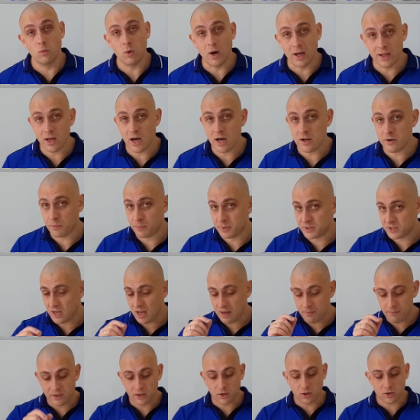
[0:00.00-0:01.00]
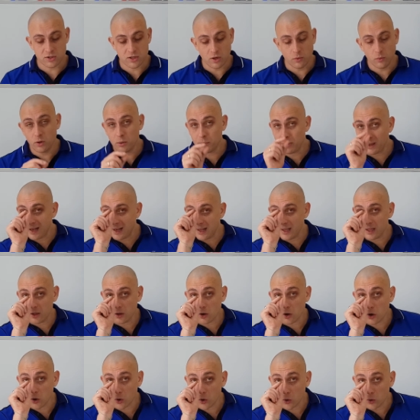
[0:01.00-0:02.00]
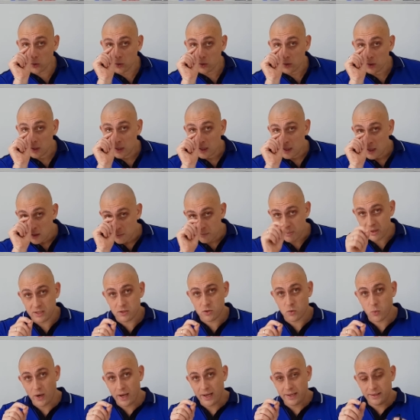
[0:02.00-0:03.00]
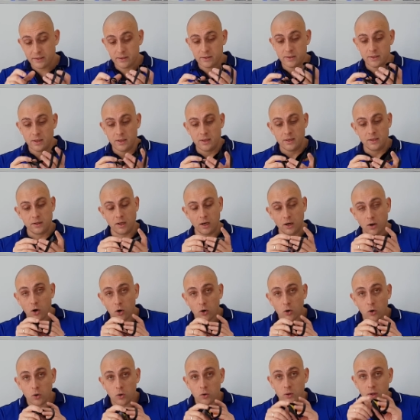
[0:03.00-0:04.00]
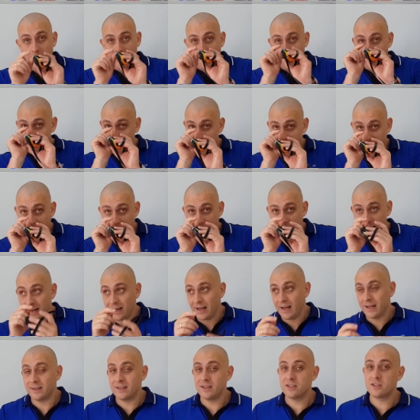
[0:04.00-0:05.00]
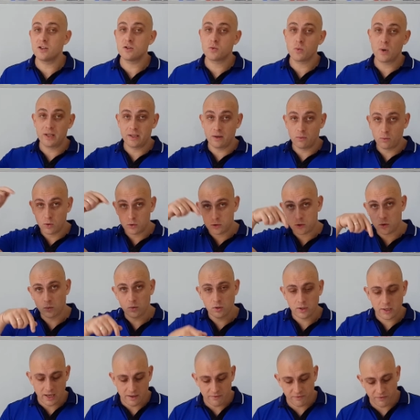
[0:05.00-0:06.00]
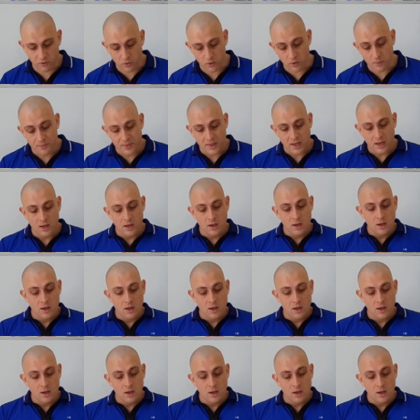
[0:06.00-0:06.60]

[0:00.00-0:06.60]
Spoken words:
100%, because there will be a little hole between the goggle and the hat, and this is where the water will get through.